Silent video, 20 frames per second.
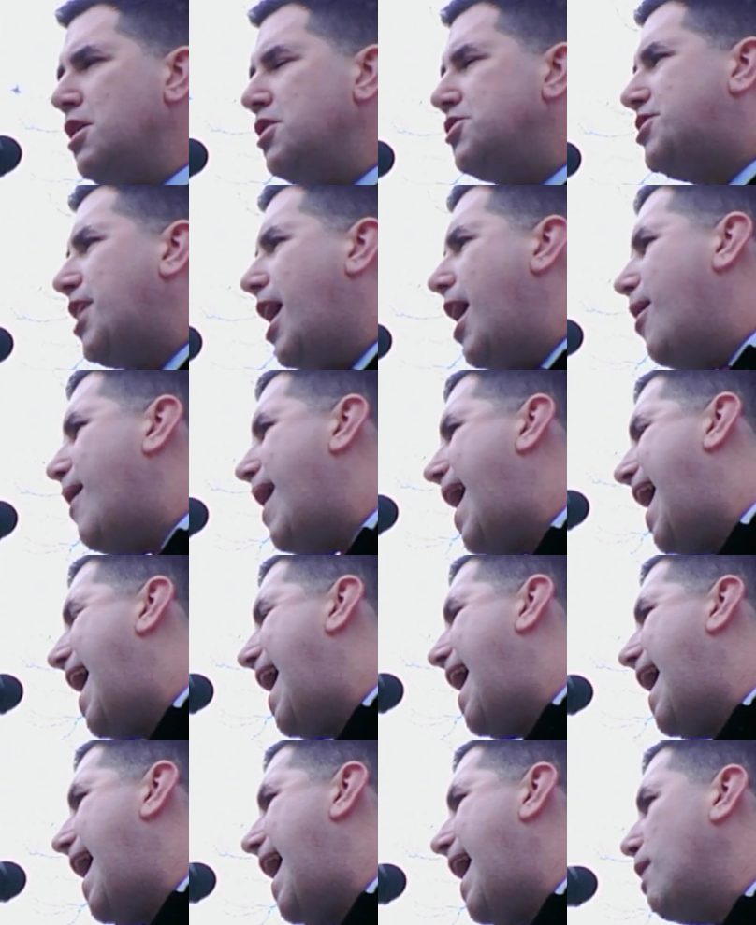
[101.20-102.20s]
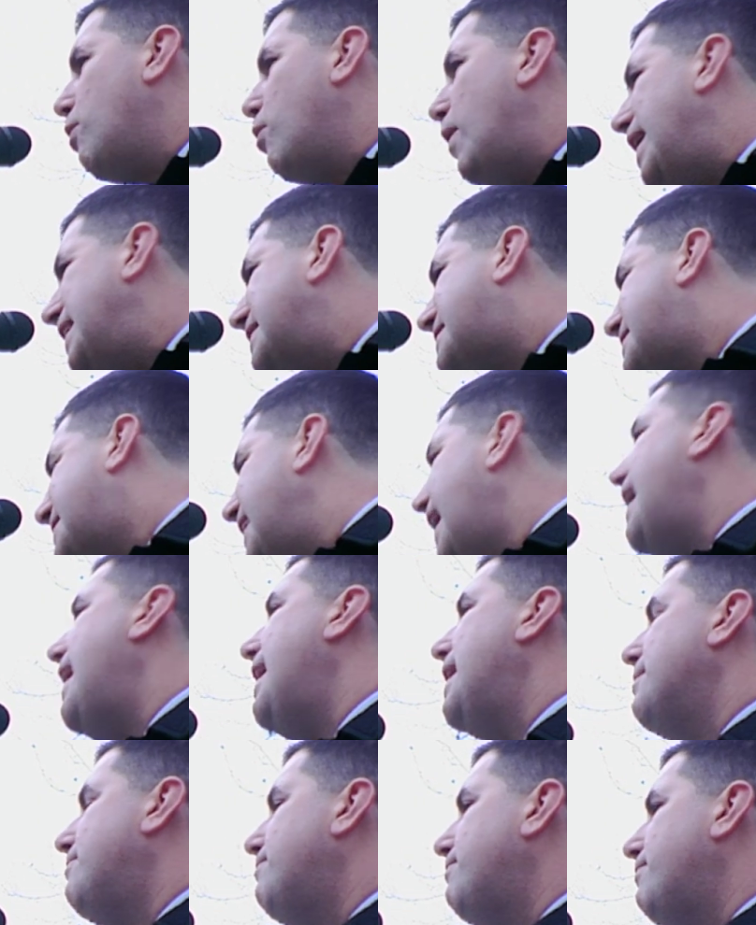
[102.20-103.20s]
So we
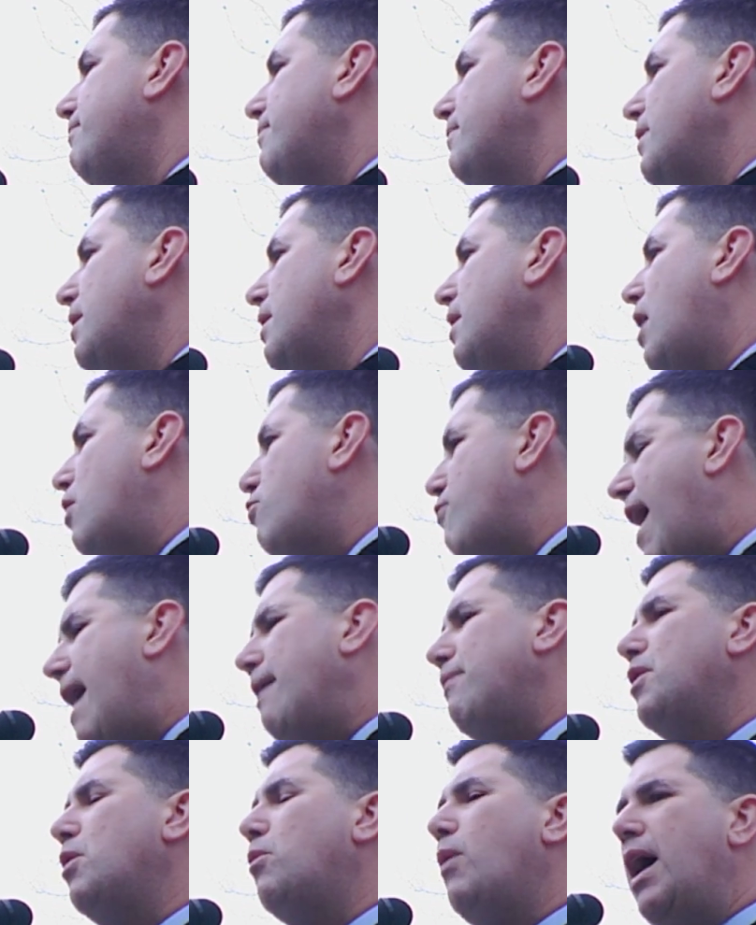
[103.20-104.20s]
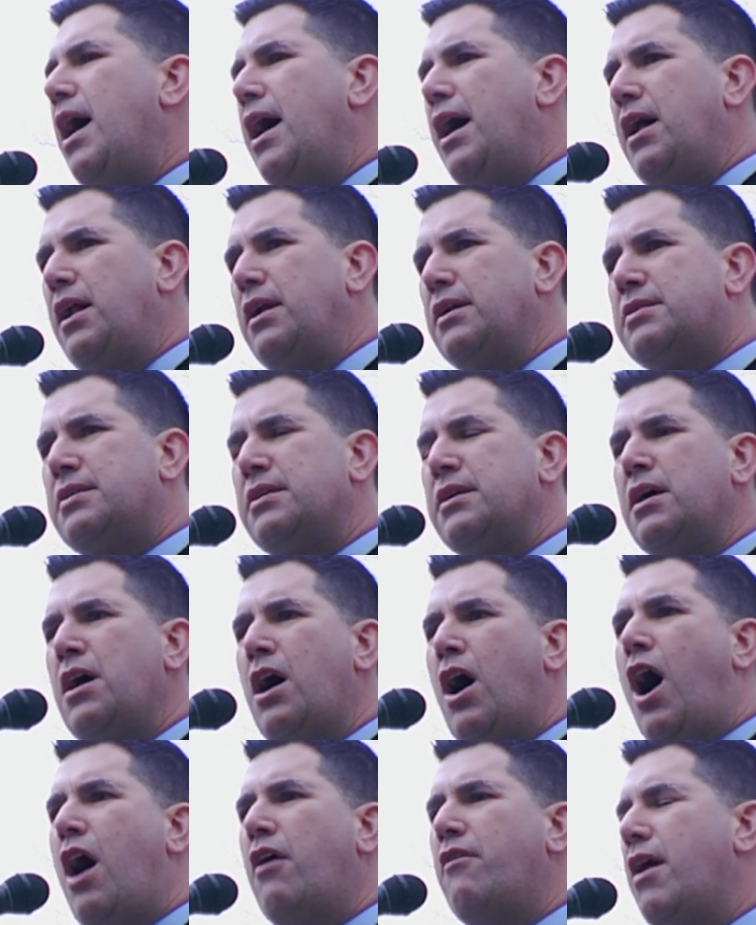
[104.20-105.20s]
see around the world
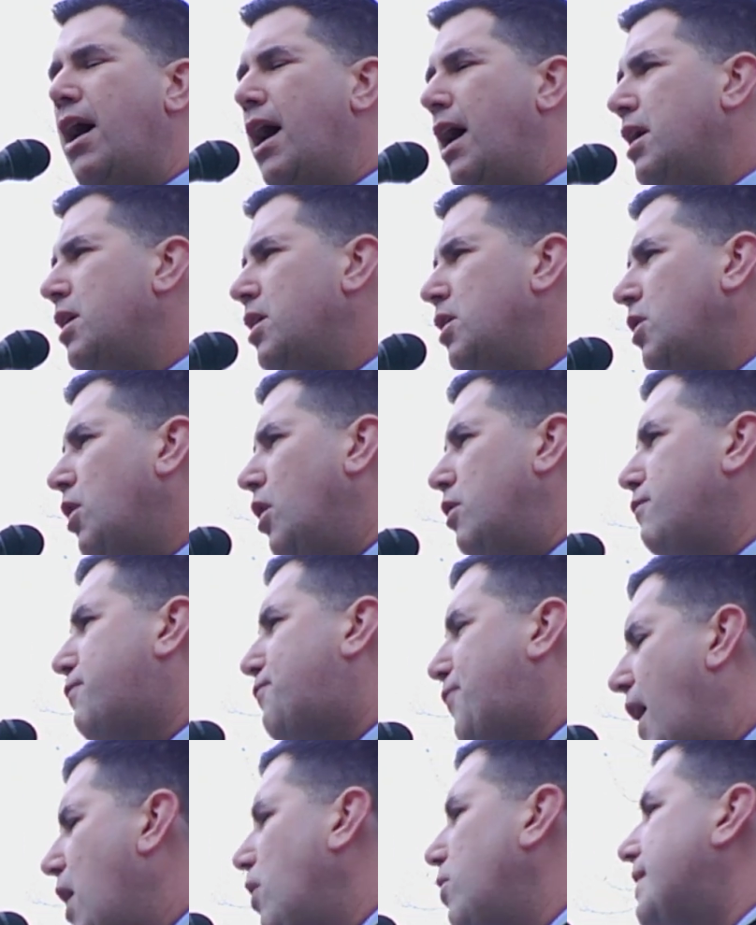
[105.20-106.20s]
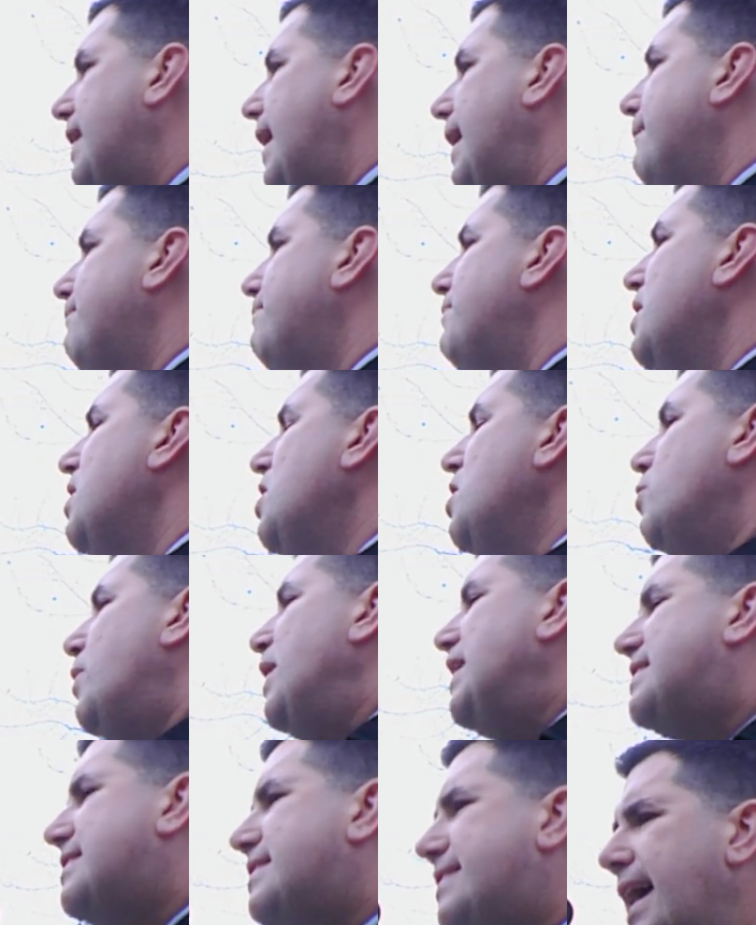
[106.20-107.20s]
horror unfolding.
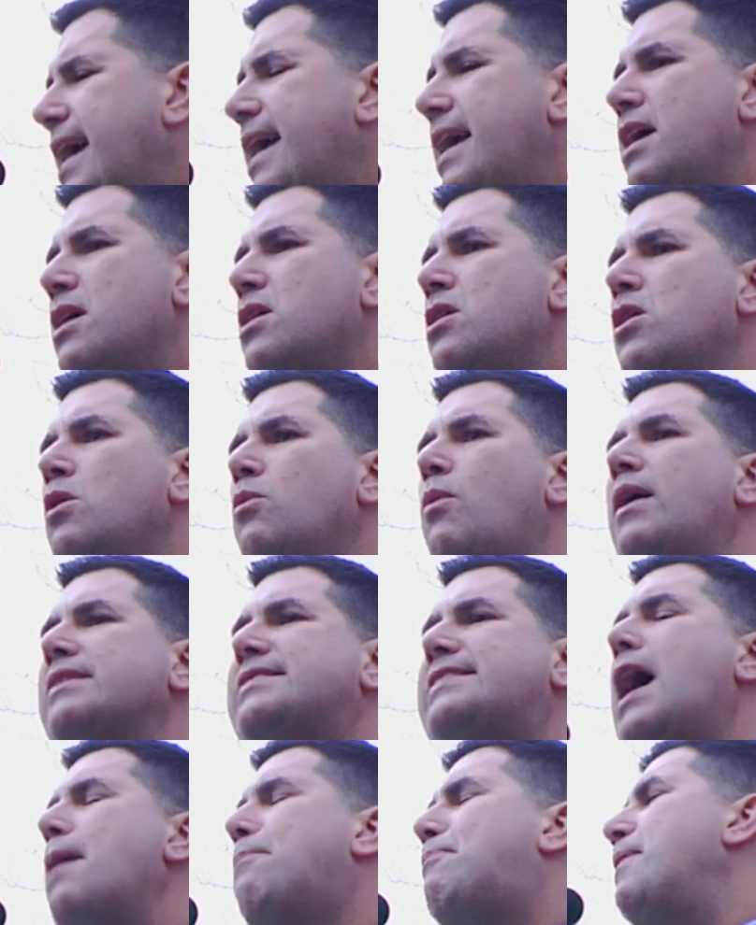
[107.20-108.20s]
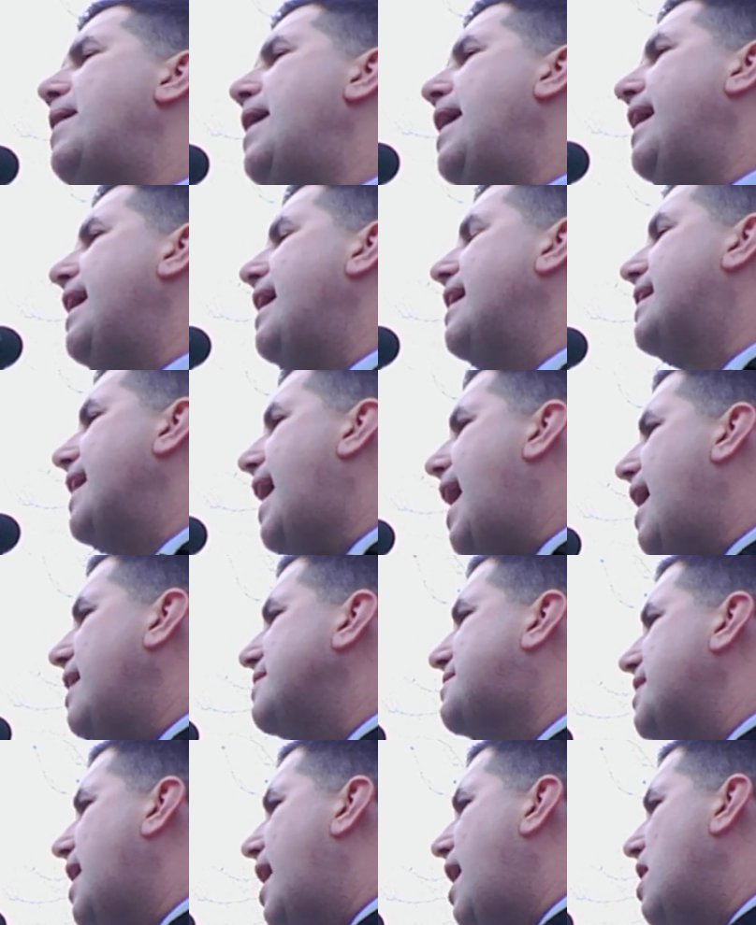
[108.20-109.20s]
We see what's happening in
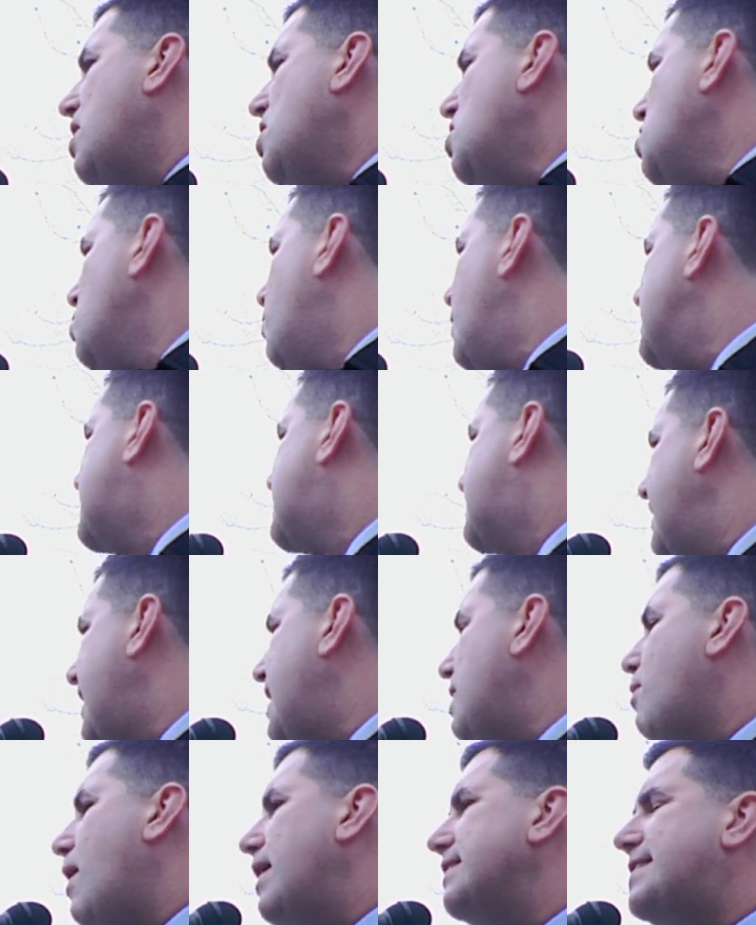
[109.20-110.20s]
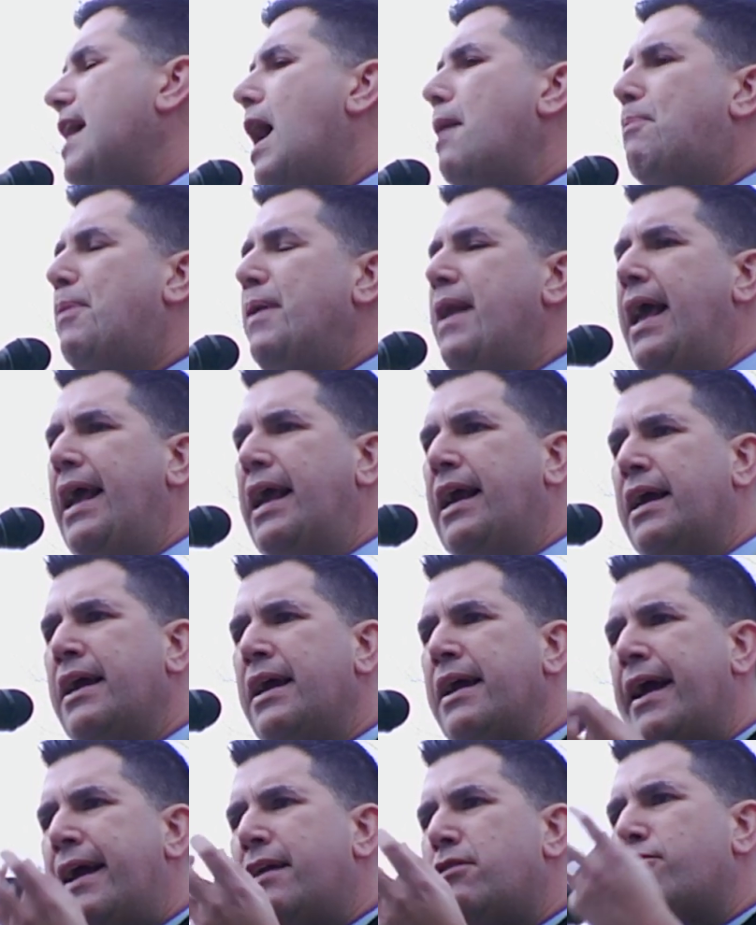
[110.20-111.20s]
Gaza. We see what's happening
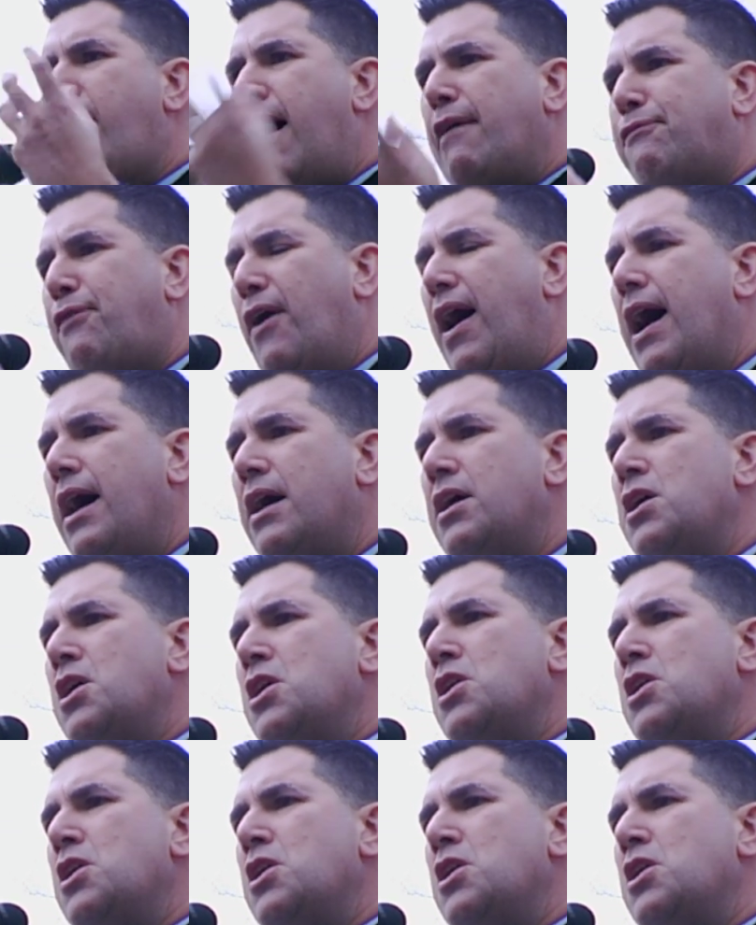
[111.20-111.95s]
in Rafah.